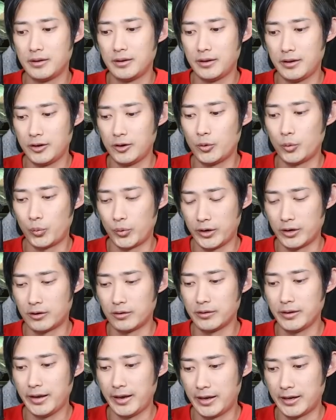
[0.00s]
it
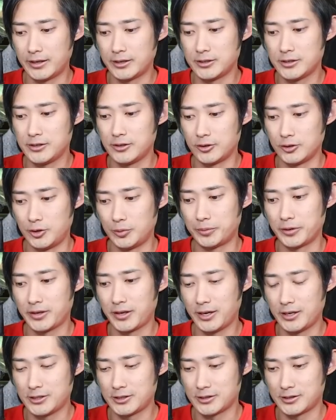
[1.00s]
will end your
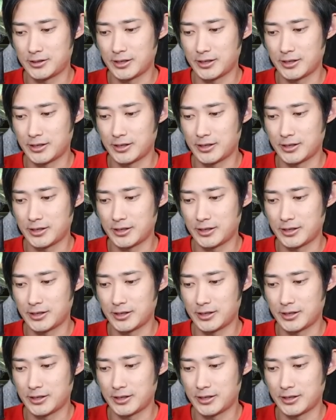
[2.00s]
duplication